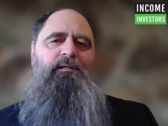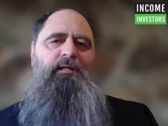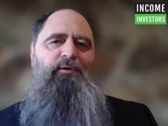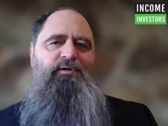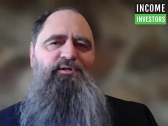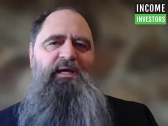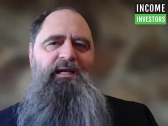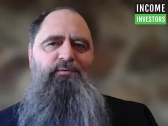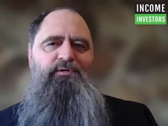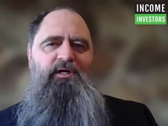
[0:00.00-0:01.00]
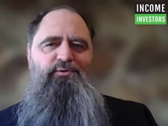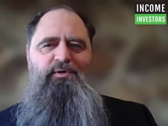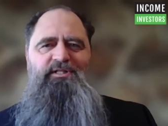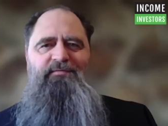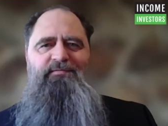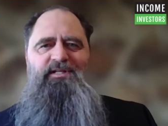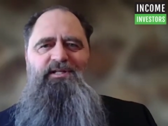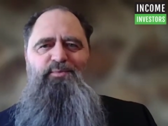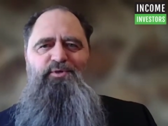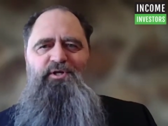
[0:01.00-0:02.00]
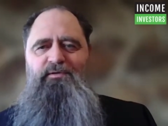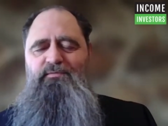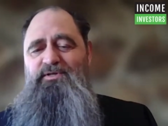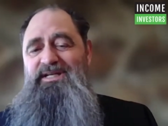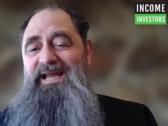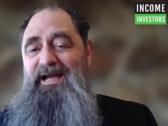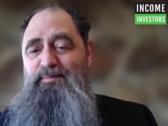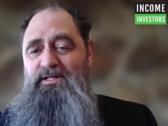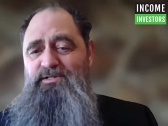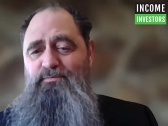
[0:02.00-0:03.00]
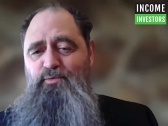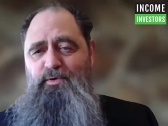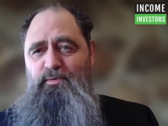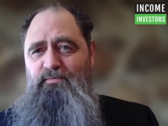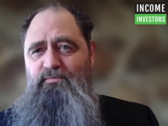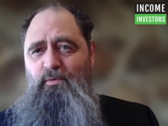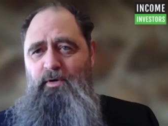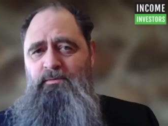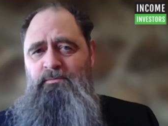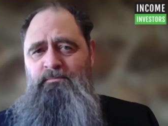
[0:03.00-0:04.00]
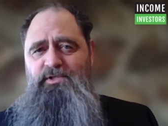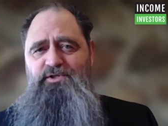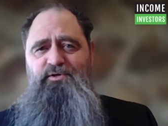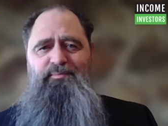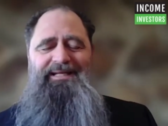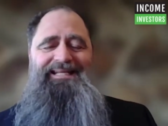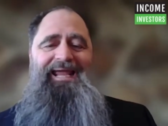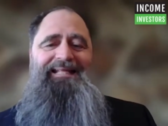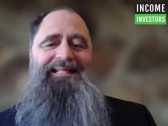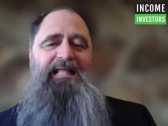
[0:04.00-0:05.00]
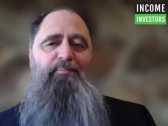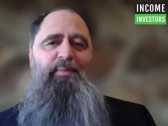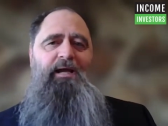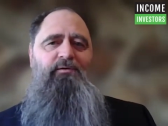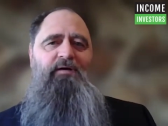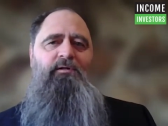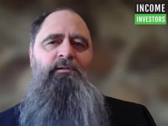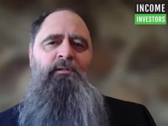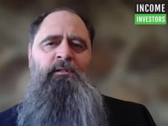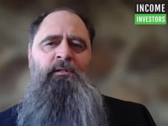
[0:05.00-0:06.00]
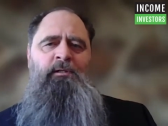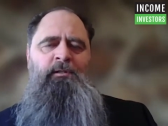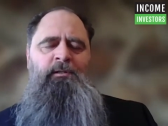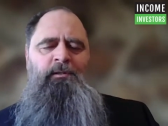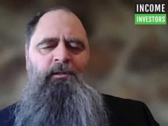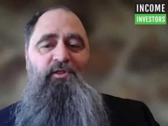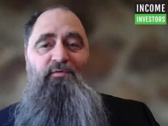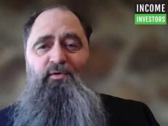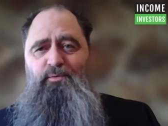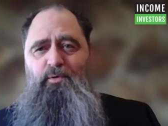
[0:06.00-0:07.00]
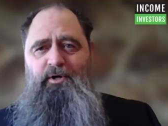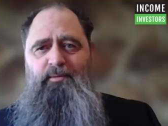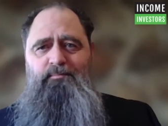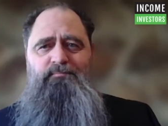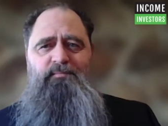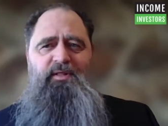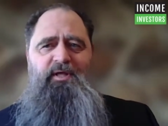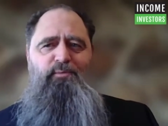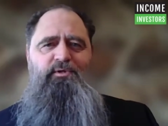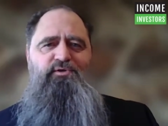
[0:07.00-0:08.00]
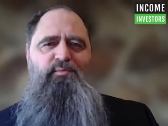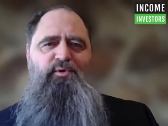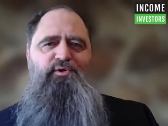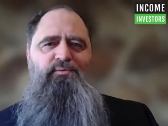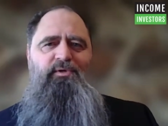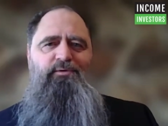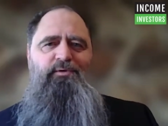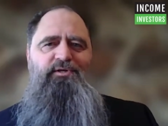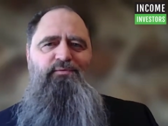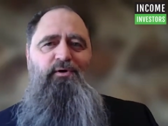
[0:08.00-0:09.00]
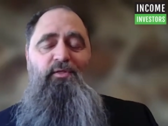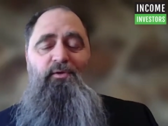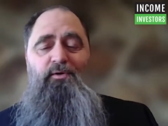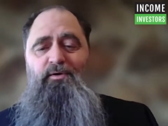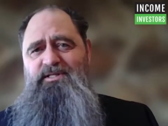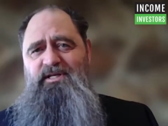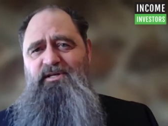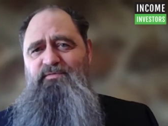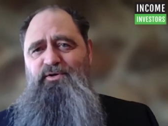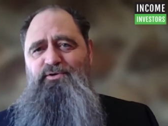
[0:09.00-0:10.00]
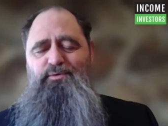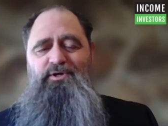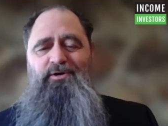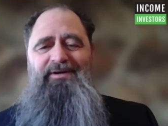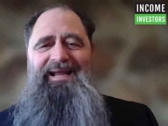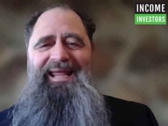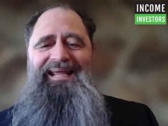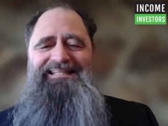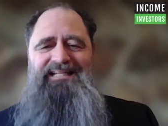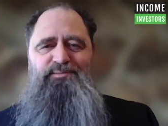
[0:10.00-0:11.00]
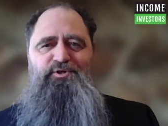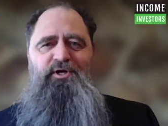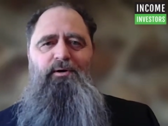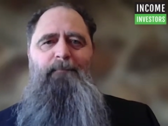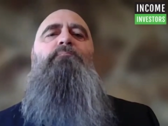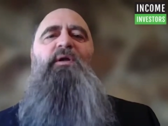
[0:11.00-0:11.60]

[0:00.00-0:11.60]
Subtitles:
Now, it has paid out 27 cents per share in the first 9 months of 2024. Should it maintain that payout level in the fourth quarter, the annual distribution will increase for a third consecutive year to $1.08 per share.